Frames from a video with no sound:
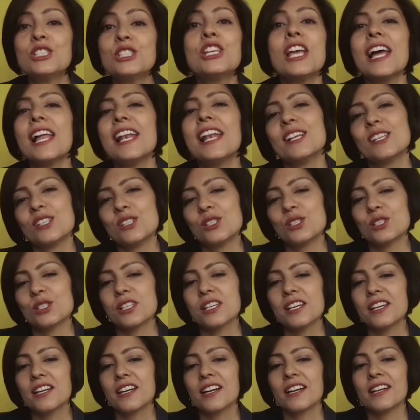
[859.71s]
challenged,
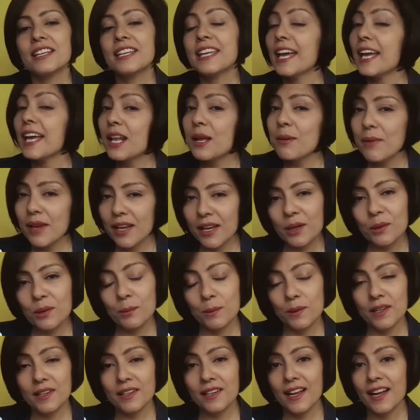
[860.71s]
can I make
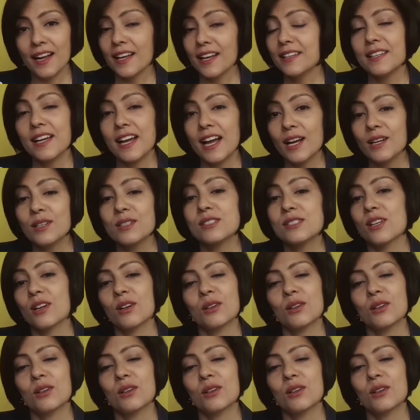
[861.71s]
it work? How does